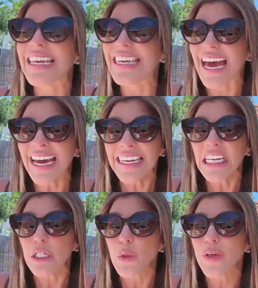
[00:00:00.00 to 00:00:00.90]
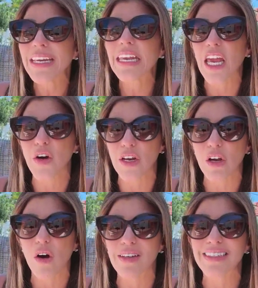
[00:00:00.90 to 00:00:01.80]
not including carrying
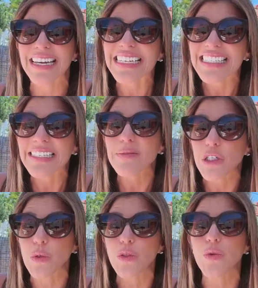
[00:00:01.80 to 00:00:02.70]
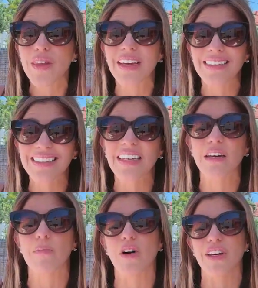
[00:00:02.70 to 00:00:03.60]
costs due to the
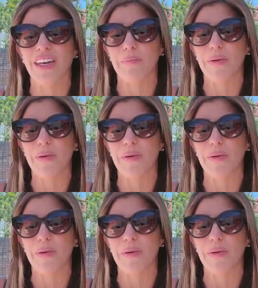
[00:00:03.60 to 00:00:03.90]
extended marketing